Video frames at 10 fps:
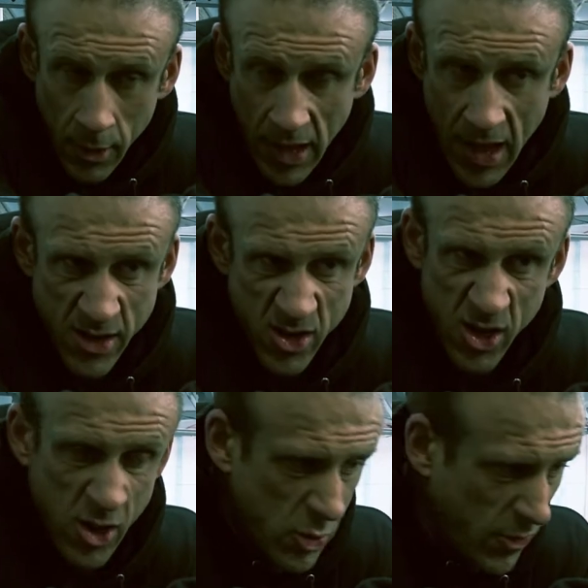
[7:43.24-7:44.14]
Yeah, just
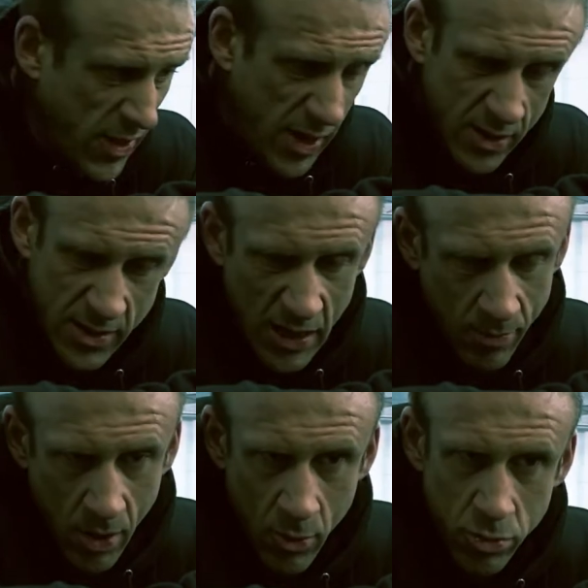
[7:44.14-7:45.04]
the usual things,
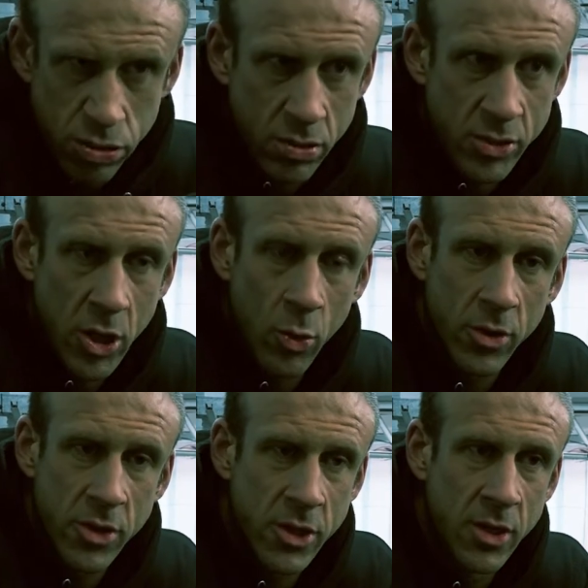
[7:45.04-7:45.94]
elbow,
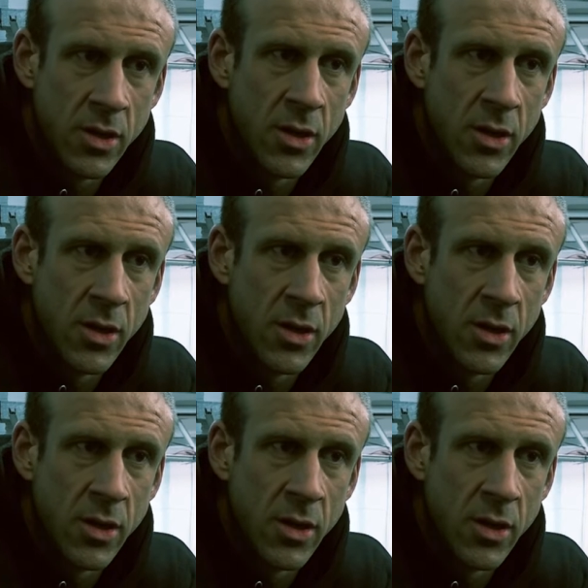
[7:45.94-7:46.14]
shoulders.